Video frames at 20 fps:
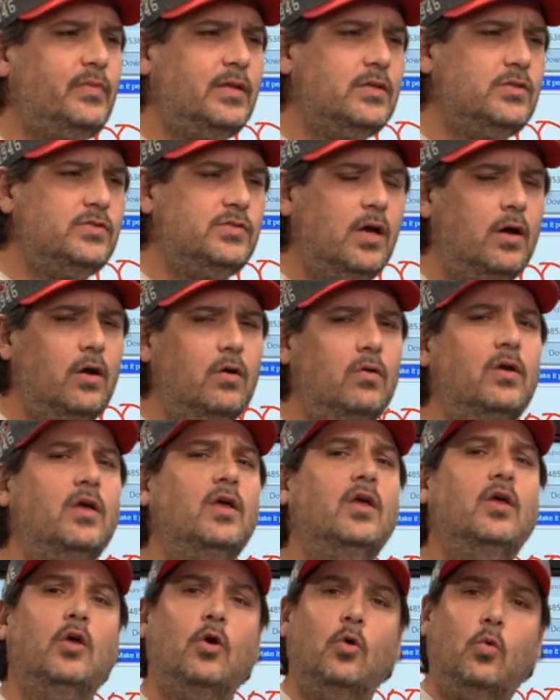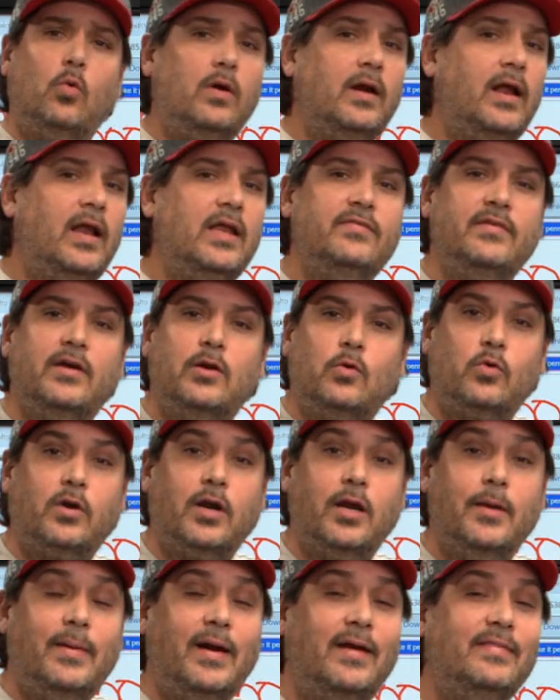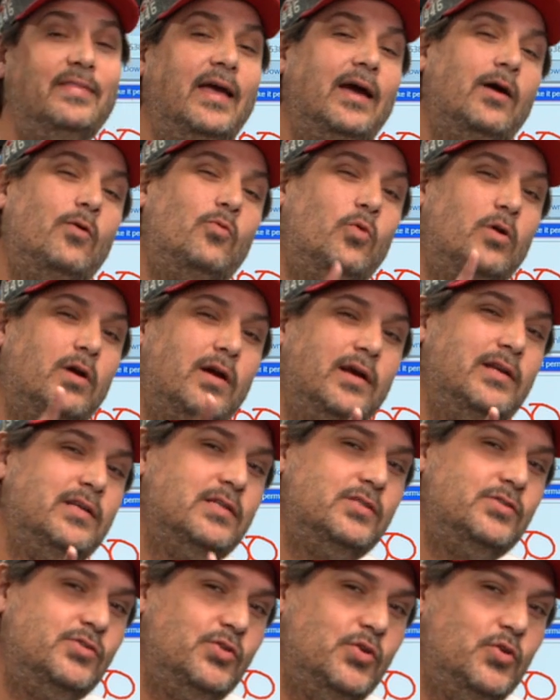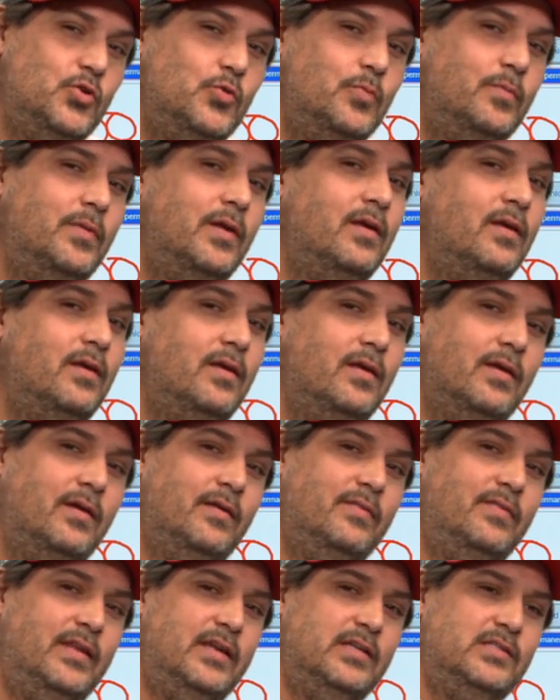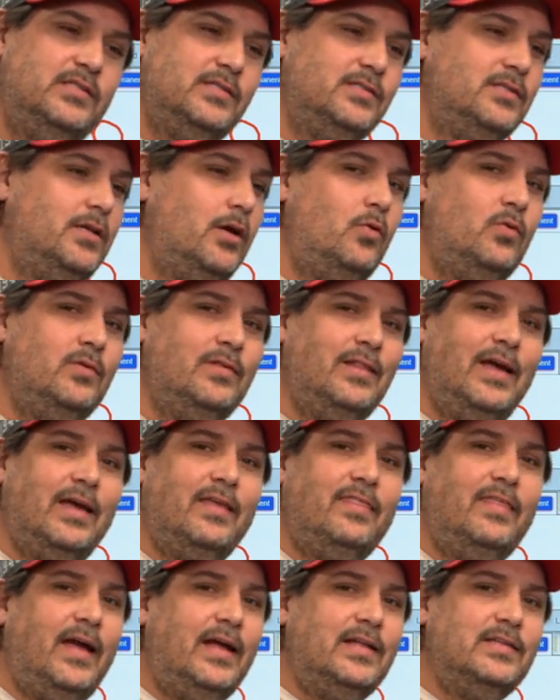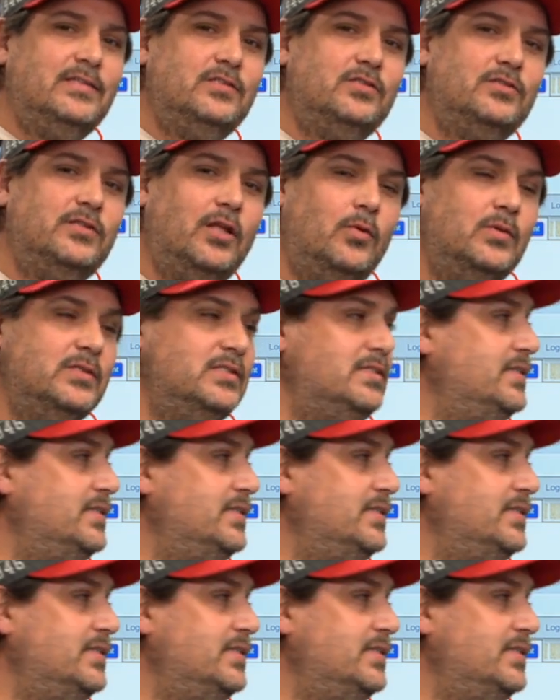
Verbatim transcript: So, we're not even going to worry about that. We're going to assume that is just going like that, slow and